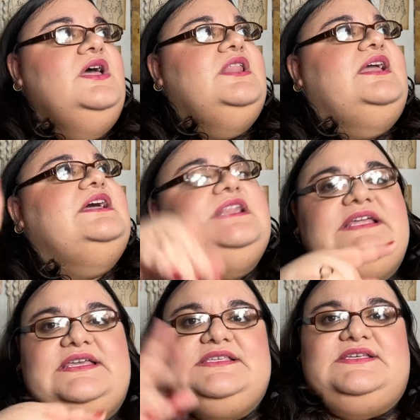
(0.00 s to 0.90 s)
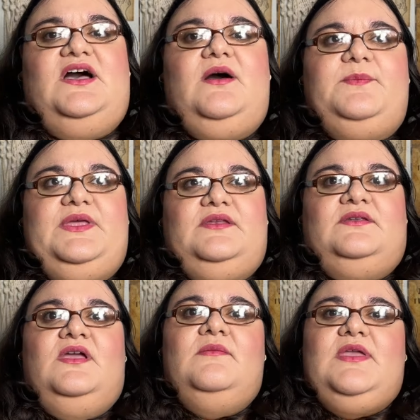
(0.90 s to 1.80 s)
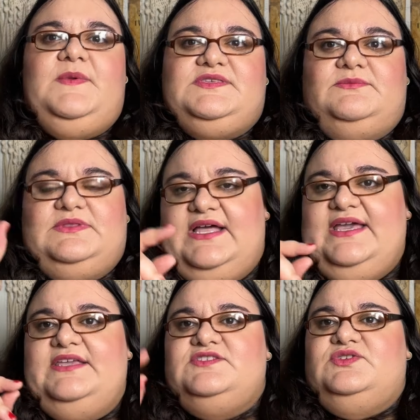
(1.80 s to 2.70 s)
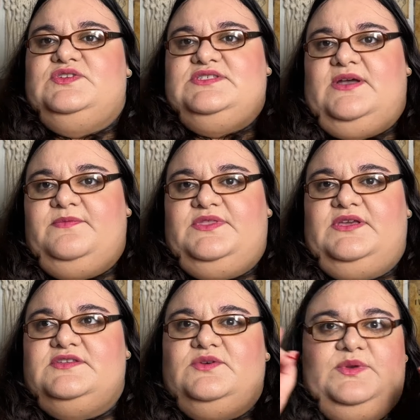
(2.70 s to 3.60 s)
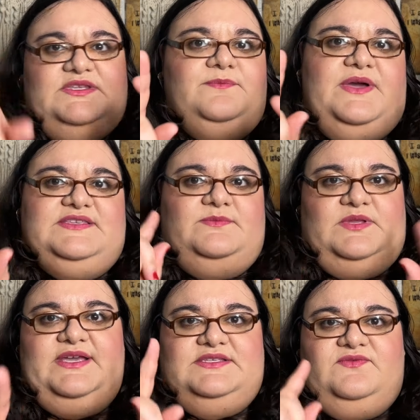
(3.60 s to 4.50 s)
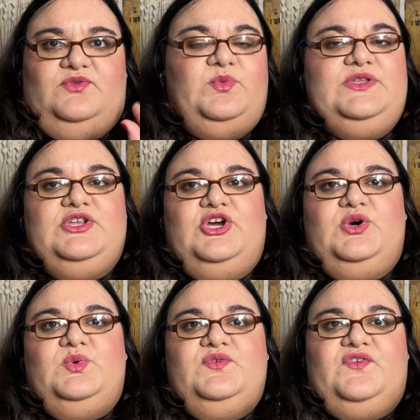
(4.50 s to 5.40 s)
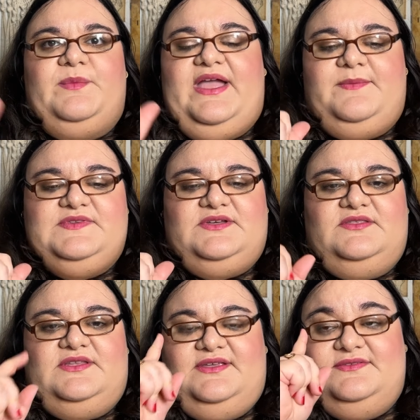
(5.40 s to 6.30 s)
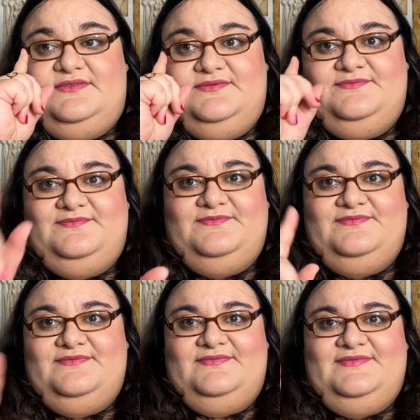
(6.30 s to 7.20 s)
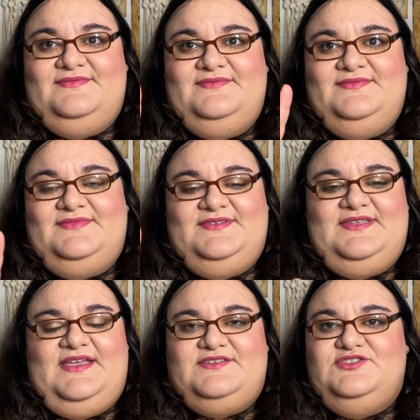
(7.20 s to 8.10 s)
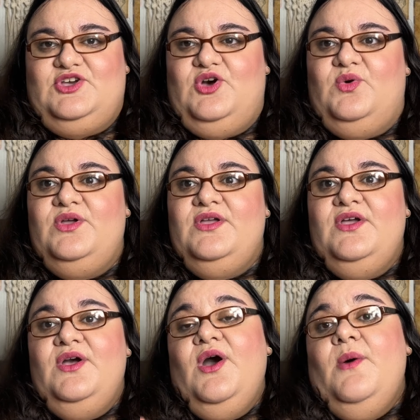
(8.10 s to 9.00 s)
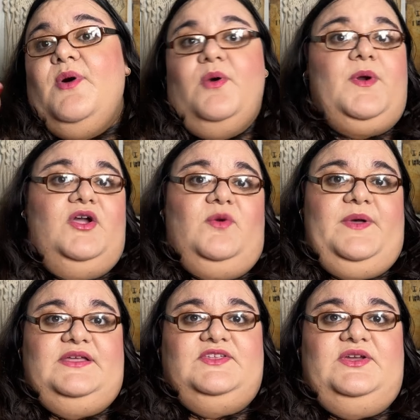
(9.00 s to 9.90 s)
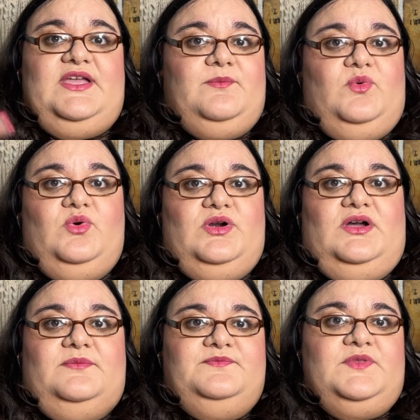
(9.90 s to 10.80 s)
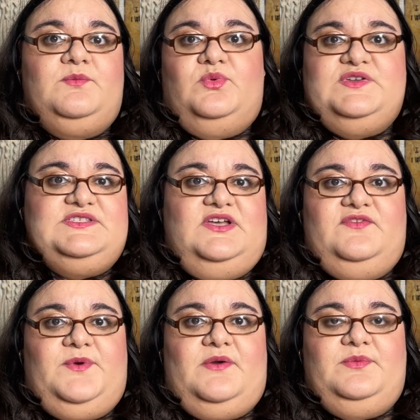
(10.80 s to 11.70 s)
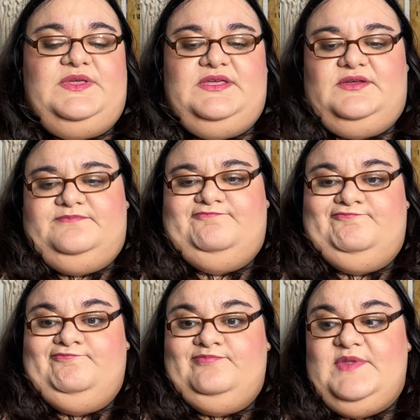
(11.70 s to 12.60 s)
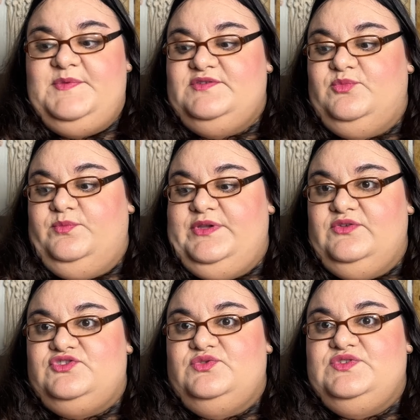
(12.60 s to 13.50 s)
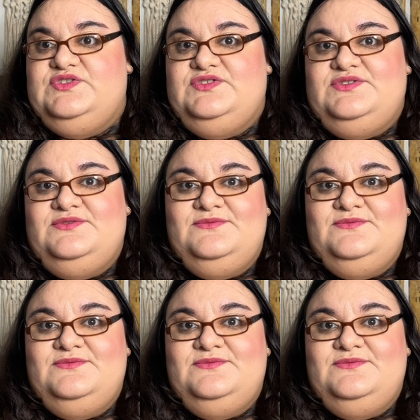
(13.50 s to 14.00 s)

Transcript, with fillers: like clings up and maybe some lights or something because Oadie did buy some lights for the window from Amazon. That's it's easier than the clings. The clings are yeah, so, But we'll probably go back there and get more, um, more stuff. Probably, um, maybe some more Beetlejuice. Oh